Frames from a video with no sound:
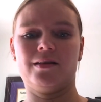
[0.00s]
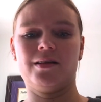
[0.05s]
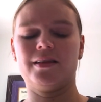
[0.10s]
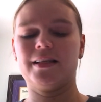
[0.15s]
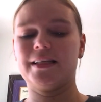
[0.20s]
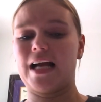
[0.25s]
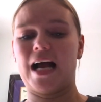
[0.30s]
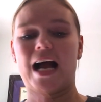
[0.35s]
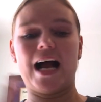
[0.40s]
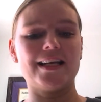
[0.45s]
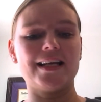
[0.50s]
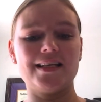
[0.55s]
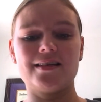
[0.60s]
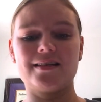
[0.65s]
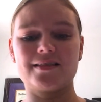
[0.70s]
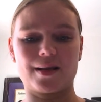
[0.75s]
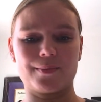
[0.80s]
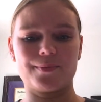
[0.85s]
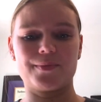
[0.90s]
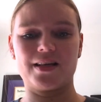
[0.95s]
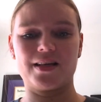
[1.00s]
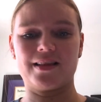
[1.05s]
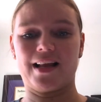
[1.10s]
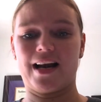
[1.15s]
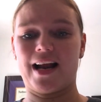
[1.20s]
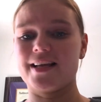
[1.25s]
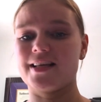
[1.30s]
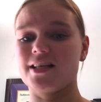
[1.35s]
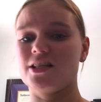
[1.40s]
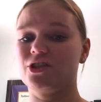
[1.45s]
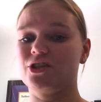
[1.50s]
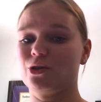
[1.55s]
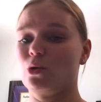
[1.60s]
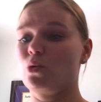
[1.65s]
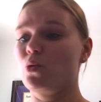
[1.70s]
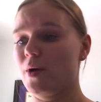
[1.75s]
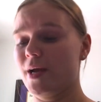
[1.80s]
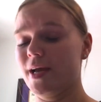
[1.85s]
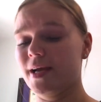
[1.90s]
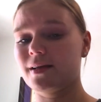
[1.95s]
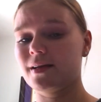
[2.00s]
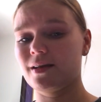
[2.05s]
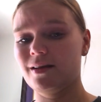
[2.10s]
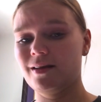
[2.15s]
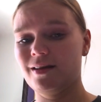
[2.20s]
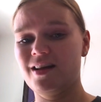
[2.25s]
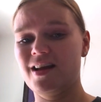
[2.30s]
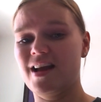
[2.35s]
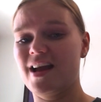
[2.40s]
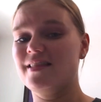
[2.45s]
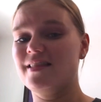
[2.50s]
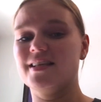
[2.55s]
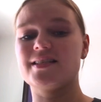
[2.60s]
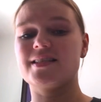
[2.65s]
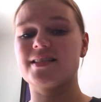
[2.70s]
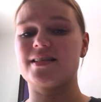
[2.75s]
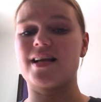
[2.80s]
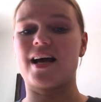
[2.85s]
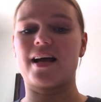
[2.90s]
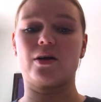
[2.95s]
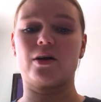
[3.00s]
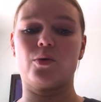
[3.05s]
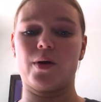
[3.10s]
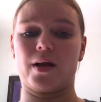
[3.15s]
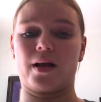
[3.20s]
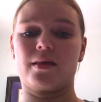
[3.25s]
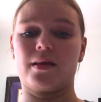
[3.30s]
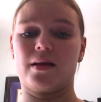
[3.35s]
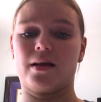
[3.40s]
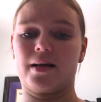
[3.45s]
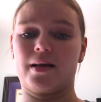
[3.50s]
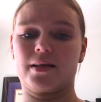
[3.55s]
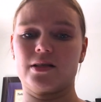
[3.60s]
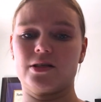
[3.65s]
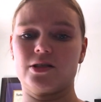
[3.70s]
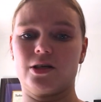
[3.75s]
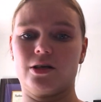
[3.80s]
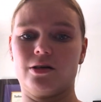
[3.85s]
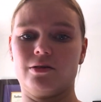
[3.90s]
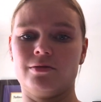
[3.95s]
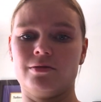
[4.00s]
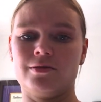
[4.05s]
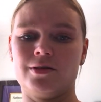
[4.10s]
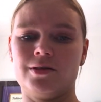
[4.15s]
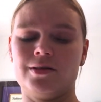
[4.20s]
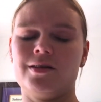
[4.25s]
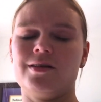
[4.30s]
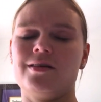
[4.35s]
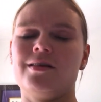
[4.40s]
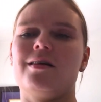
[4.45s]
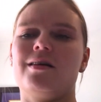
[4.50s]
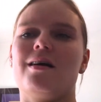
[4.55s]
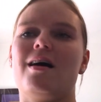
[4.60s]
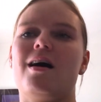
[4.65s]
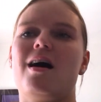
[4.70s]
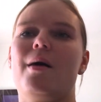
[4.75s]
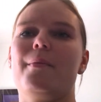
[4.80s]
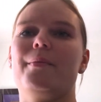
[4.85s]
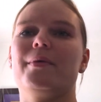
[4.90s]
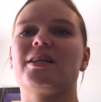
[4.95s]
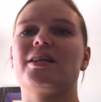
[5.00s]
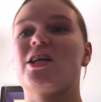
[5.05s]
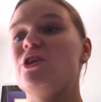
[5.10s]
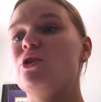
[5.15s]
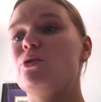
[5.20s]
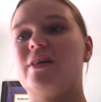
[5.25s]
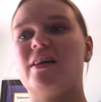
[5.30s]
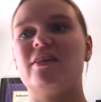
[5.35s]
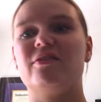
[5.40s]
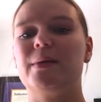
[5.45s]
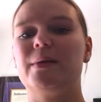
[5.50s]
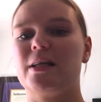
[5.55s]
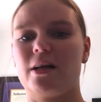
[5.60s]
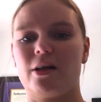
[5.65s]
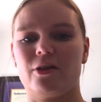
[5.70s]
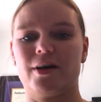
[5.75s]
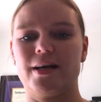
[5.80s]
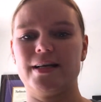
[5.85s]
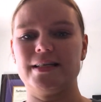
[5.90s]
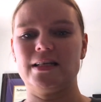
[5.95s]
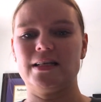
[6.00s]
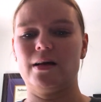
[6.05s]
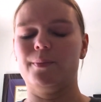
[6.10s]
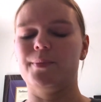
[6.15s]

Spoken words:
Like, I need something that I can do quick, and this is not a quick thing I can do. Can you give me another idea?